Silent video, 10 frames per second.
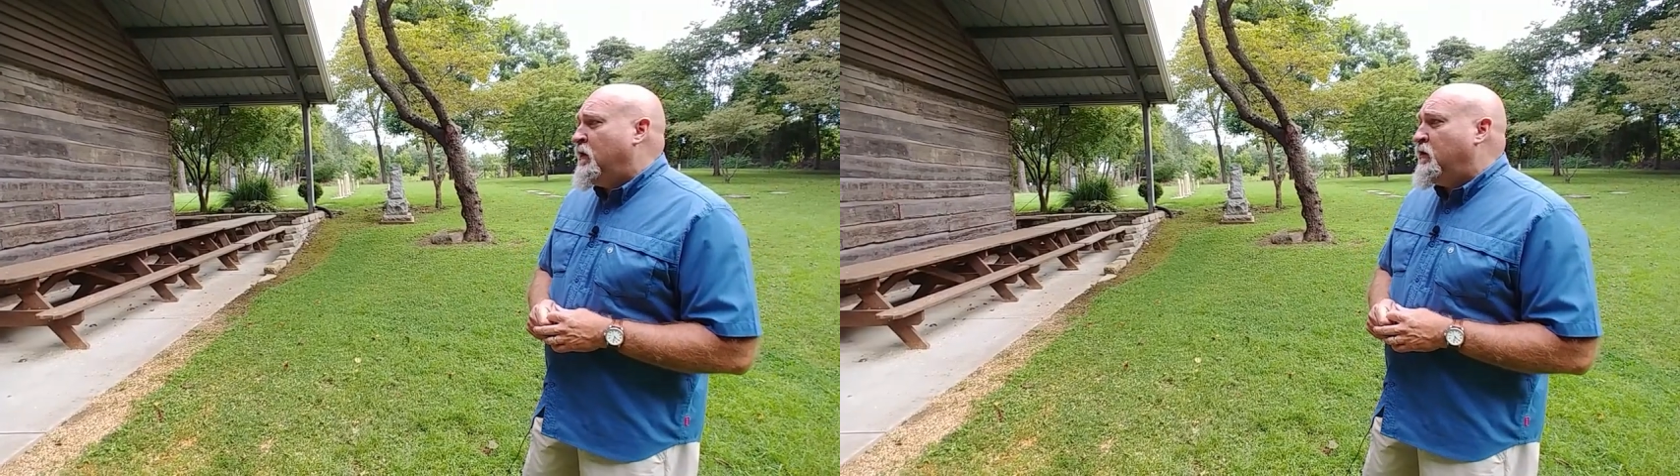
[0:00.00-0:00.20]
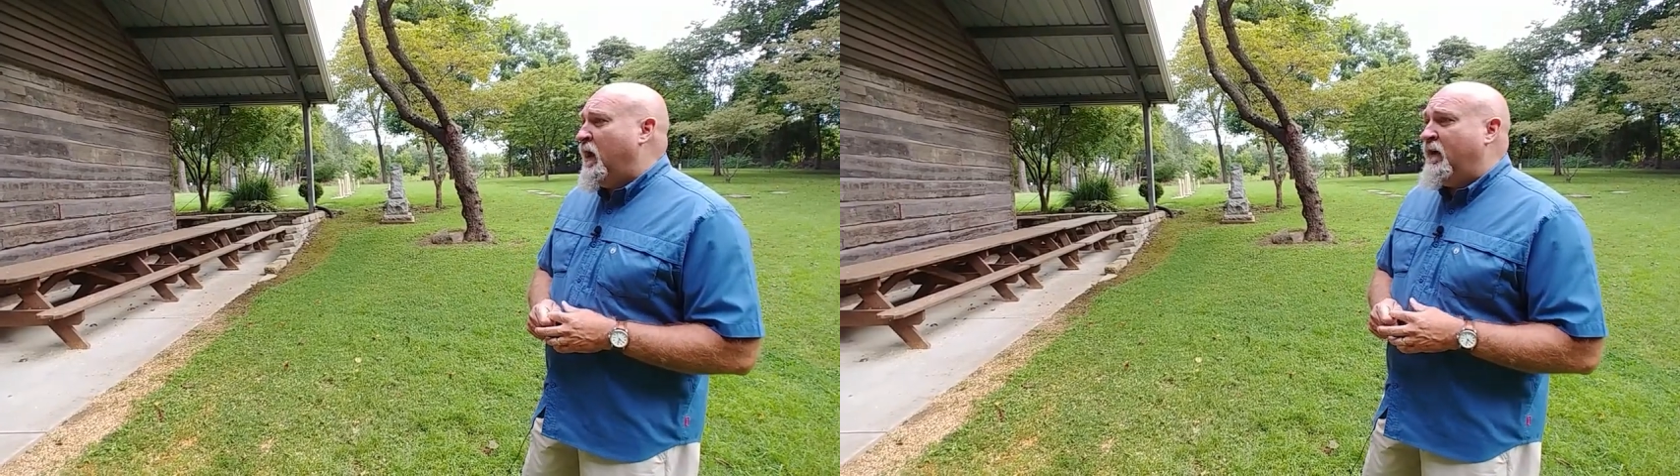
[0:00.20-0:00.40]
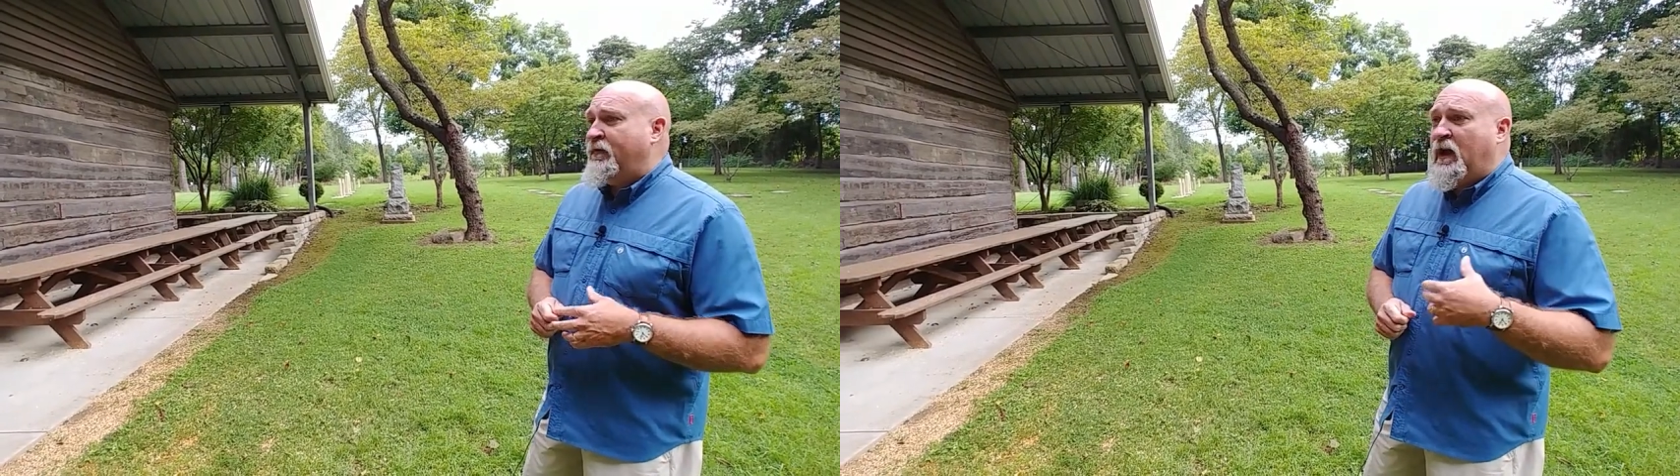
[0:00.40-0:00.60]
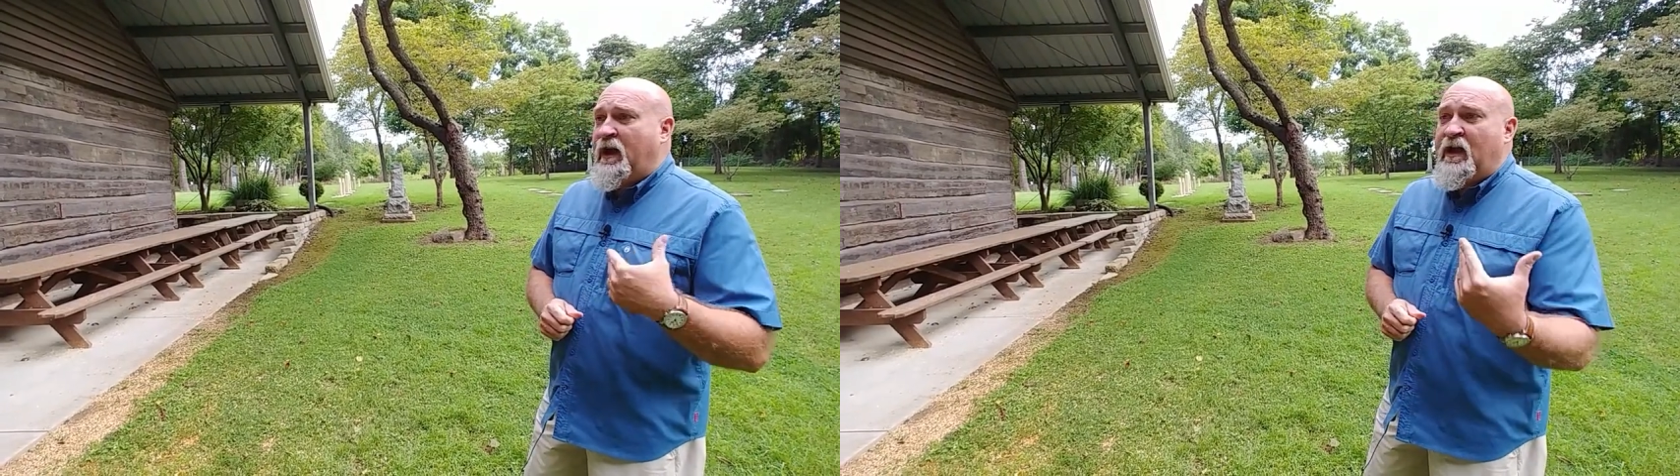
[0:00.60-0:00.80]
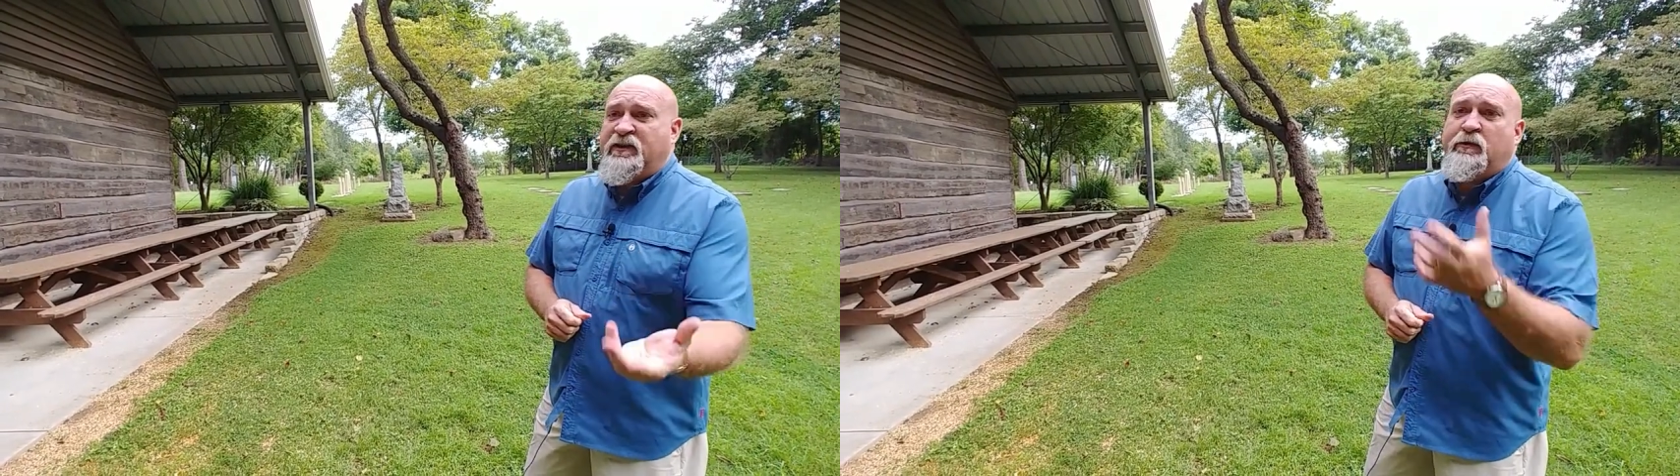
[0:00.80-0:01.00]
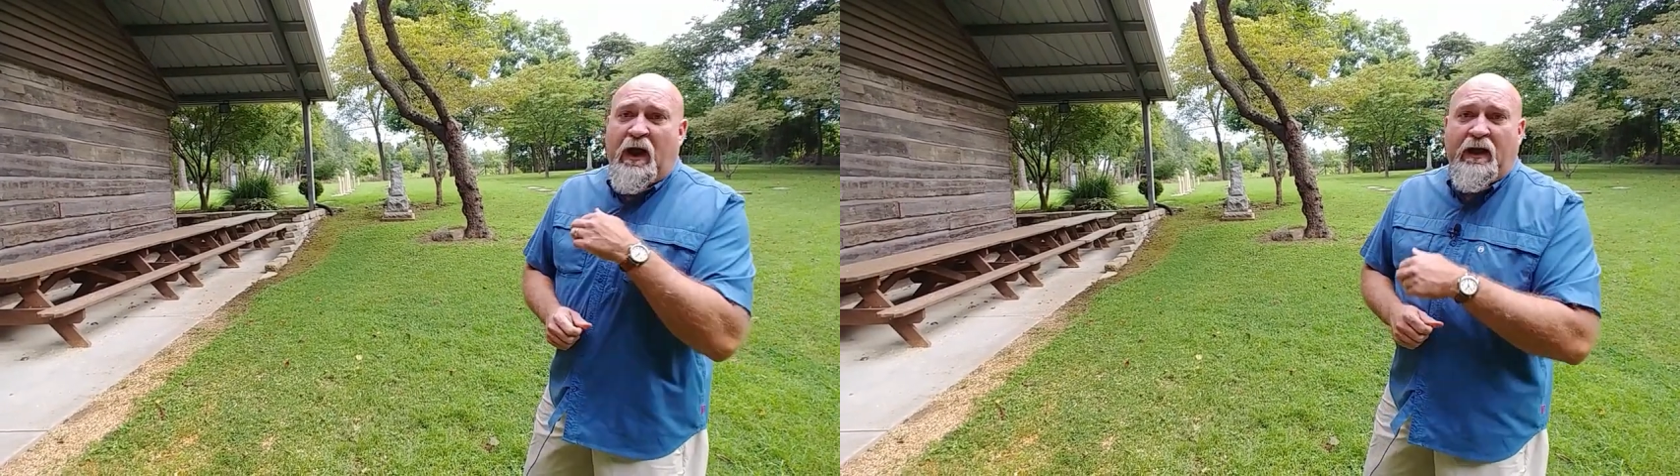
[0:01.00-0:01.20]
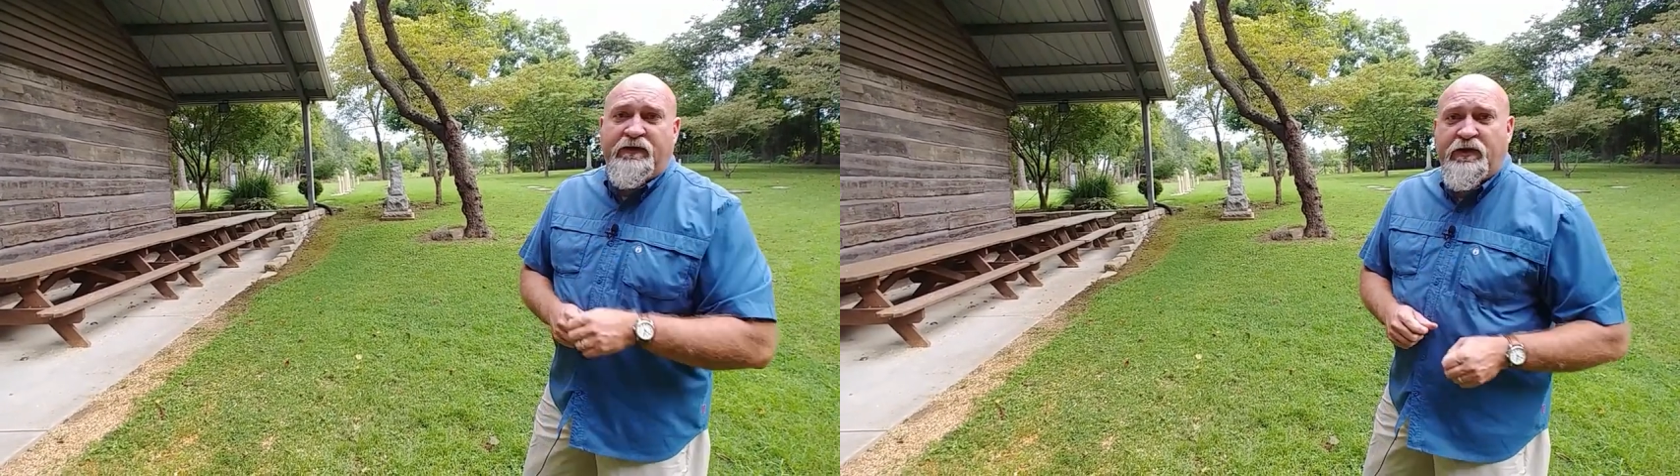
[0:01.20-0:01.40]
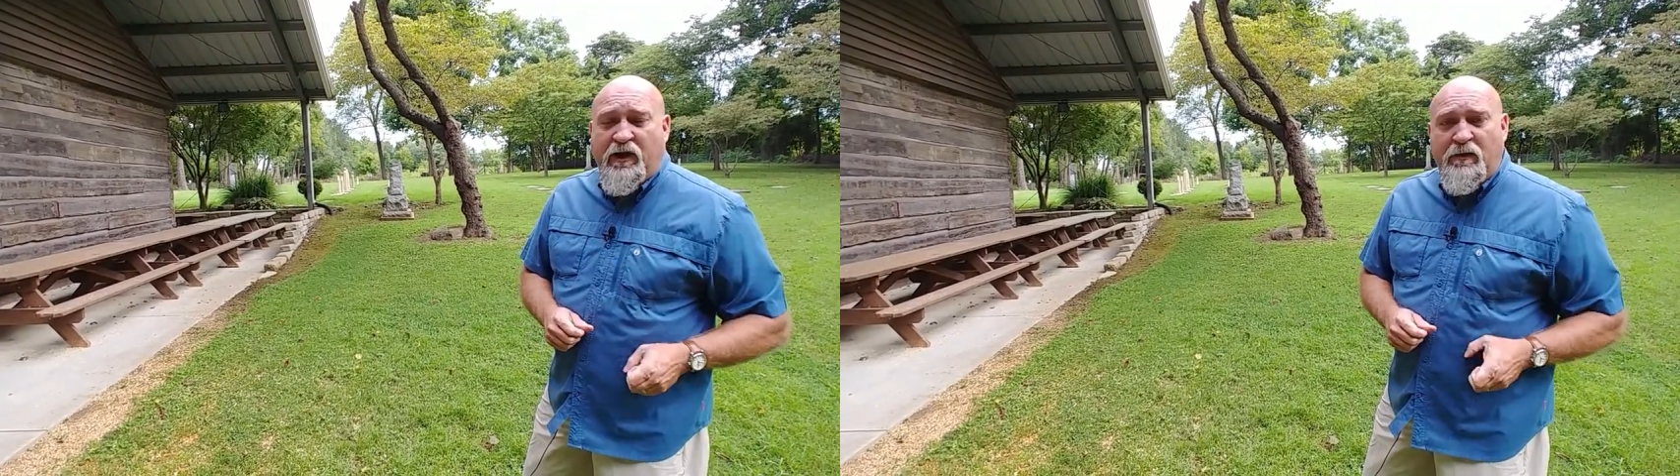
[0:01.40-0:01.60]
You have
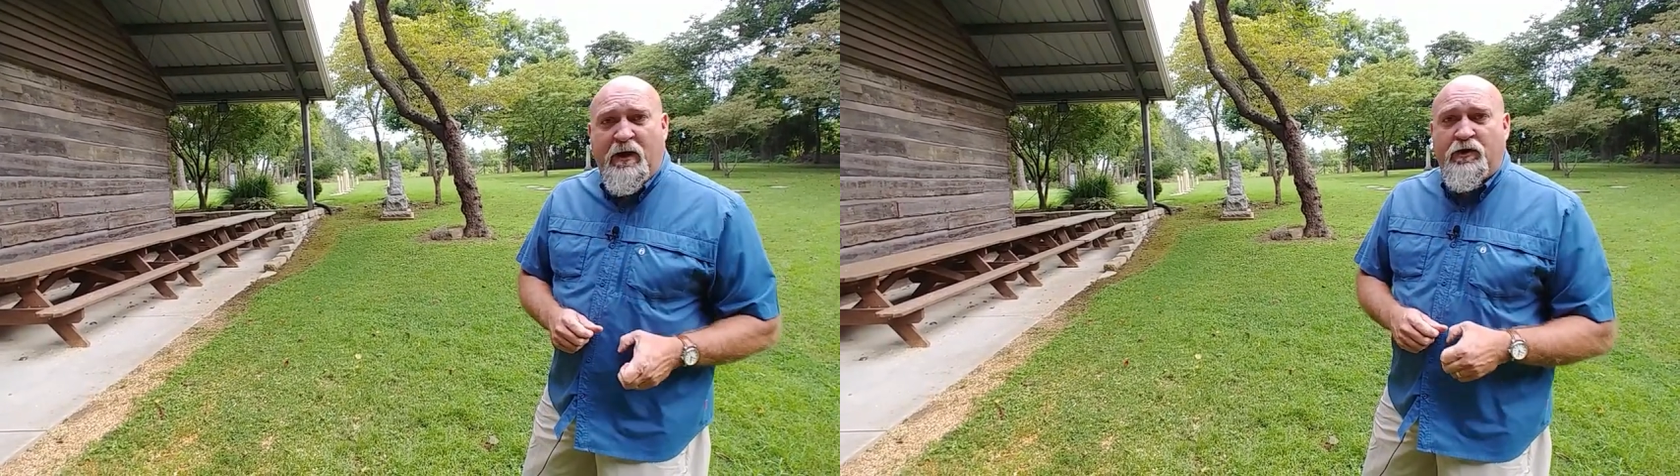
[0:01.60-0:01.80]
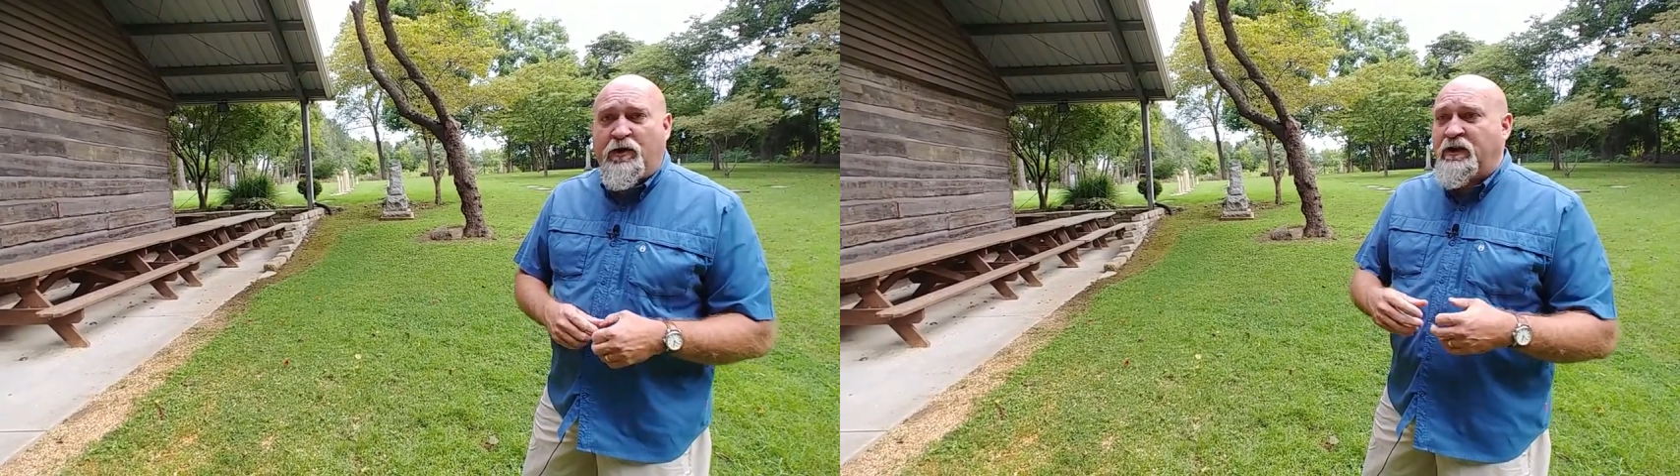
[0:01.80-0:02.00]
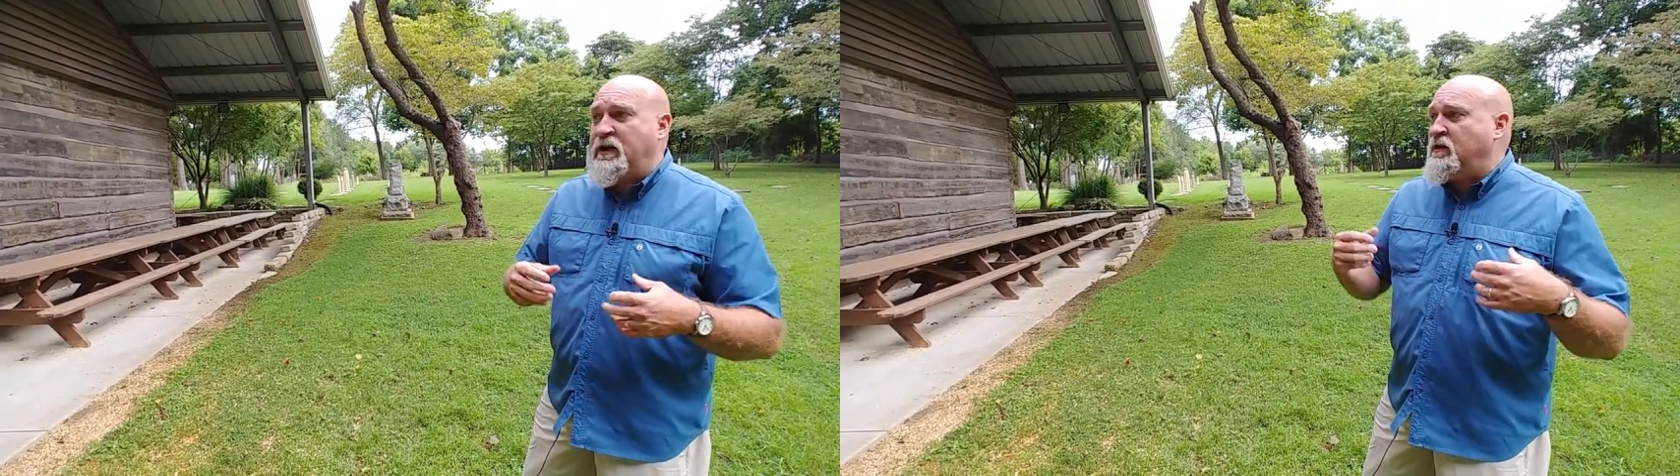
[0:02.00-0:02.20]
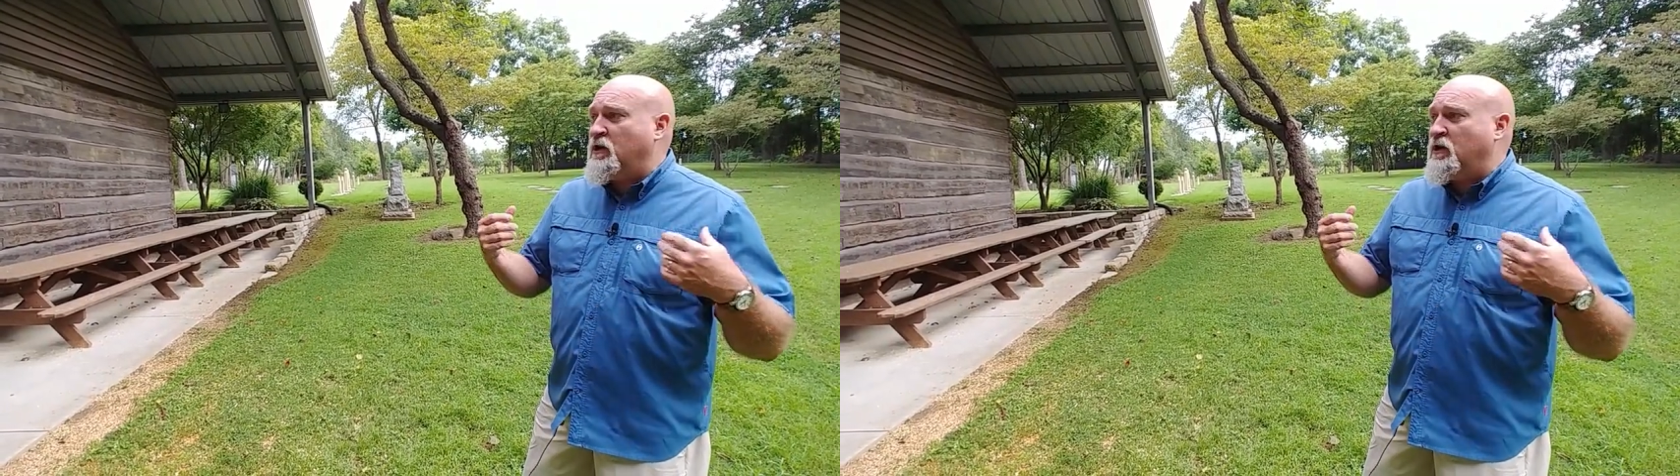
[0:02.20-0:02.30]
housewives talking about cooking,